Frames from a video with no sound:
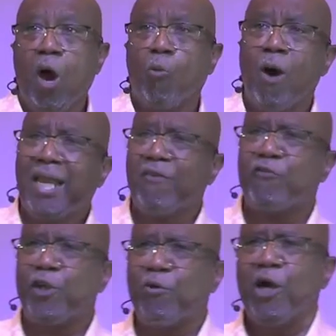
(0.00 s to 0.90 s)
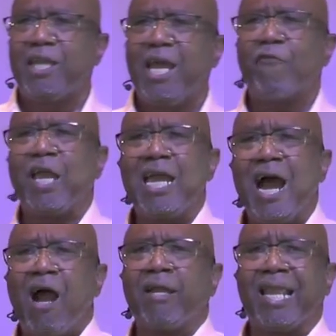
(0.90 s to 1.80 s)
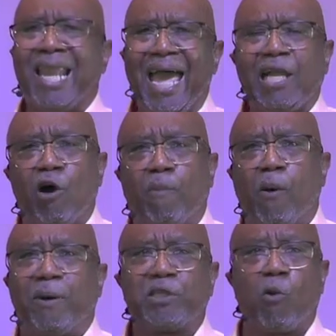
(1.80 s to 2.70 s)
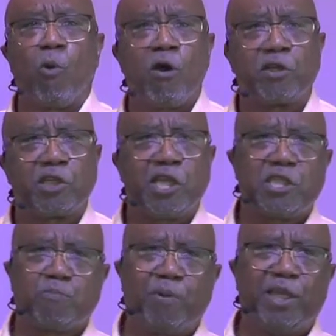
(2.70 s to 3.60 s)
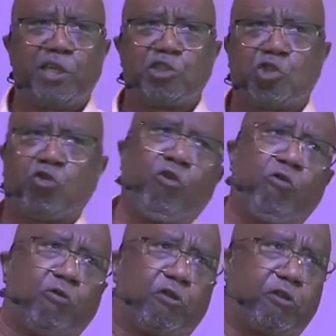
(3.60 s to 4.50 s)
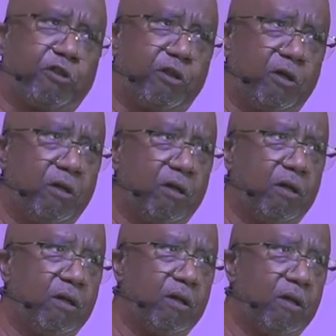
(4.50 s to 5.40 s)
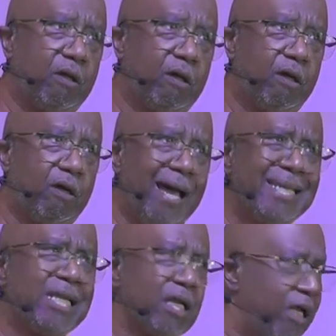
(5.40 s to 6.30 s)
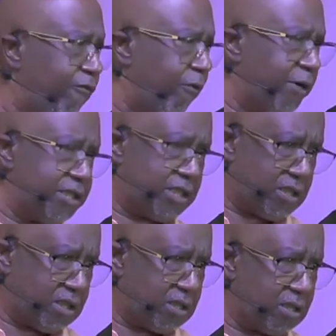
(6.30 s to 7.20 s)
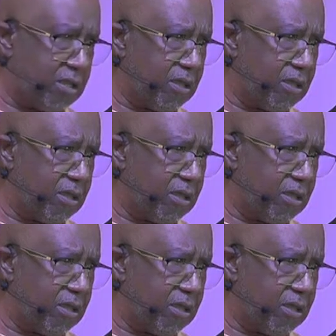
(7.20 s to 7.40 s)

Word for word: What if you if they aren't likable, but the word that they speak is truth and deliverance?